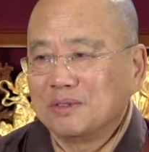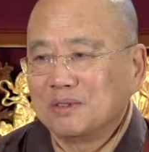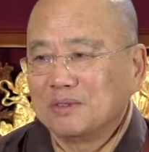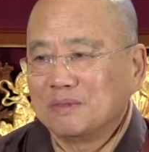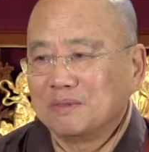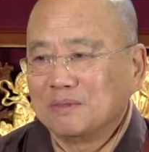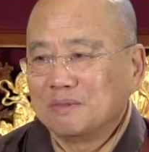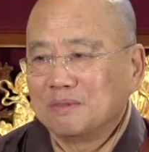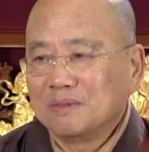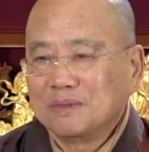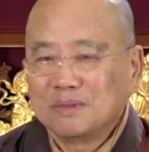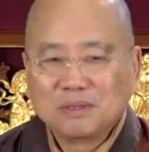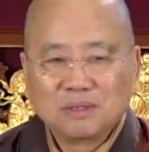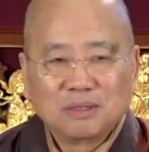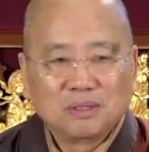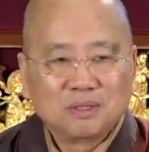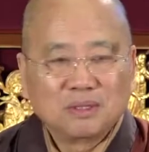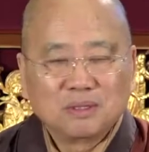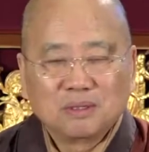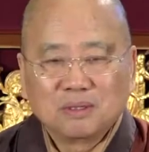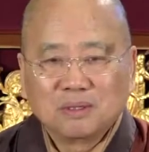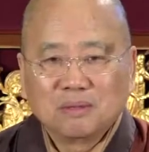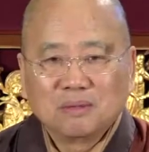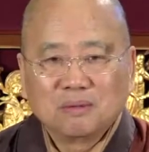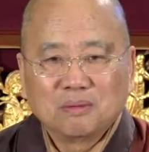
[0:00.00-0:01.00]
And
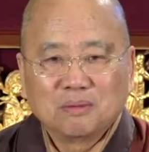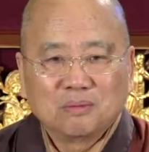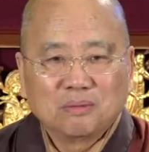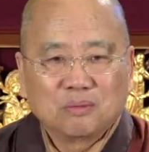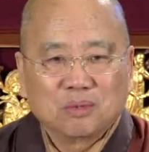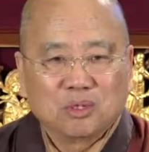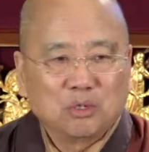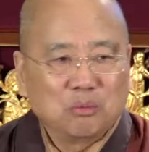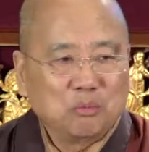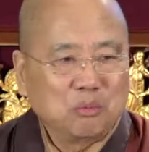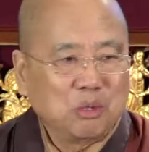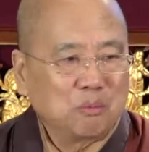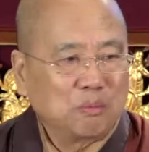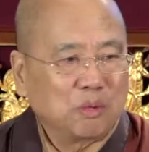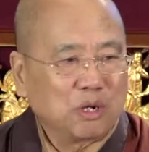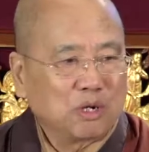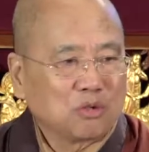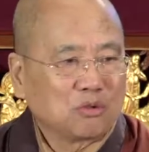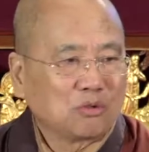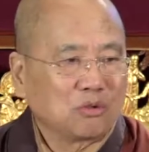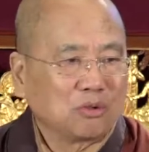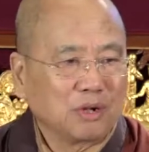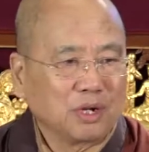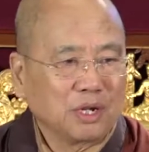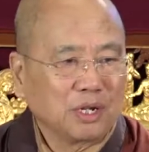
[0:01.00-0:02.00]
what do you mean by
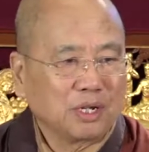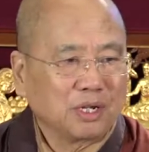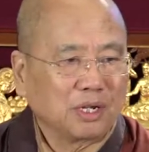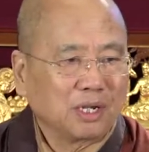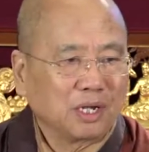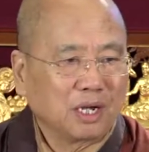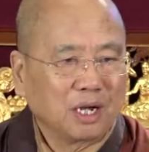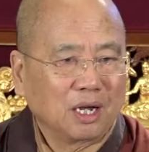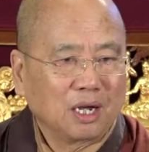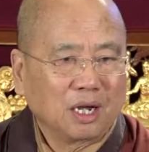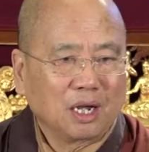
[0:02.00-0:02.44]
training?